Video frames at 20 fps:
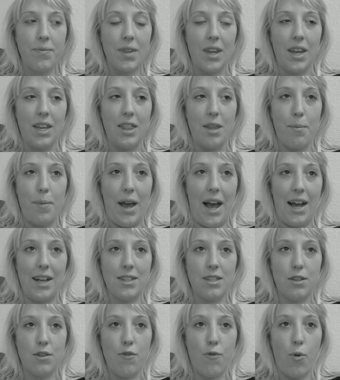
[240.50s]
In the
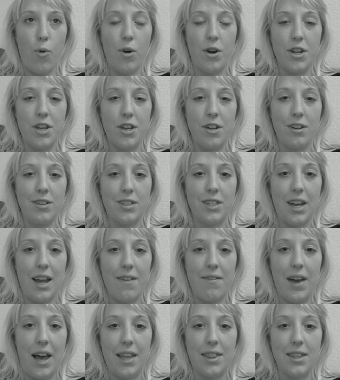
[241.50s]
past 4 years that
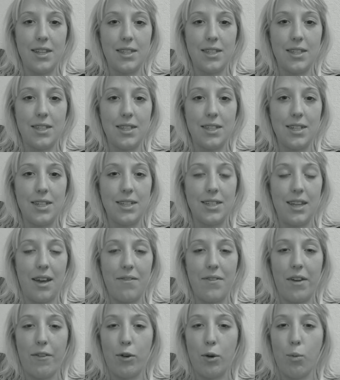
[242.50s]
I've had this disease,
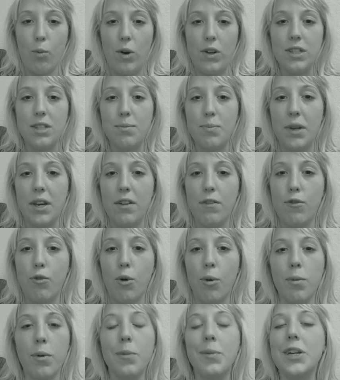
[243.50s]
I've never once been in
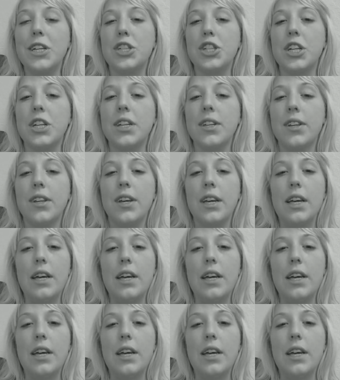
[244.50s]
full remission.